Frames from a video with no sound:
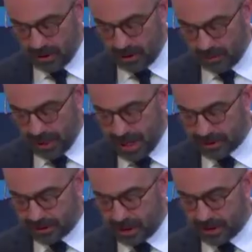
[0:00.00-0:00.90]
we
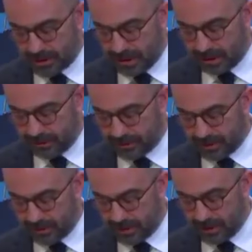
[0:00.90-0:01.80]
ask
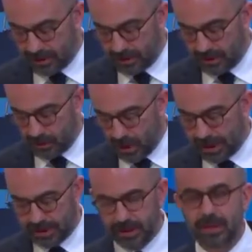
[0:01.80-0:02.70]
ourselves, what
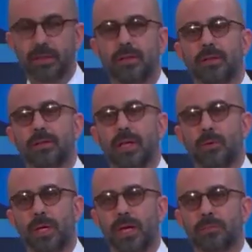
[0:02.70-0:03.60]
is it that
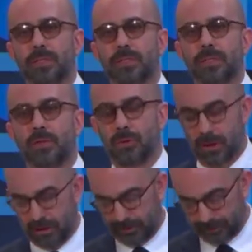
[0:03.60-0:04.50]
we aim to
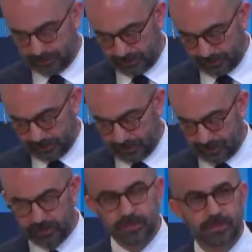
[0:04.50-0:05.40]
secure?
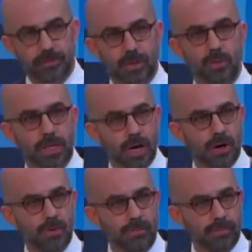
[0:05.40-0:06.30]
Do we
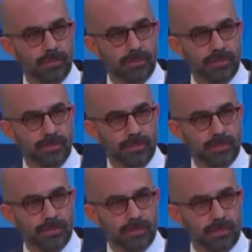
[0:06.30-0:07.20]
know?
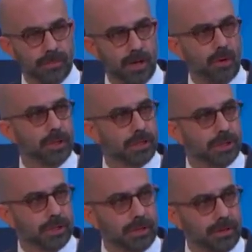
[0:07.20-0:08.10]
Are we
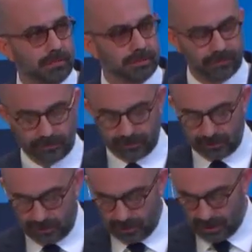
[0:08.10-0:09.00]
sure?
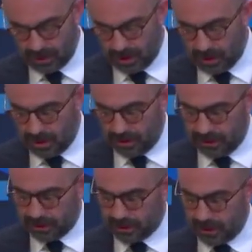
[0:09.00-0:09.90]

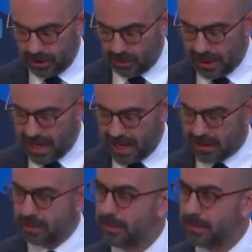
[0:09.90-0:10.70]
This year we ask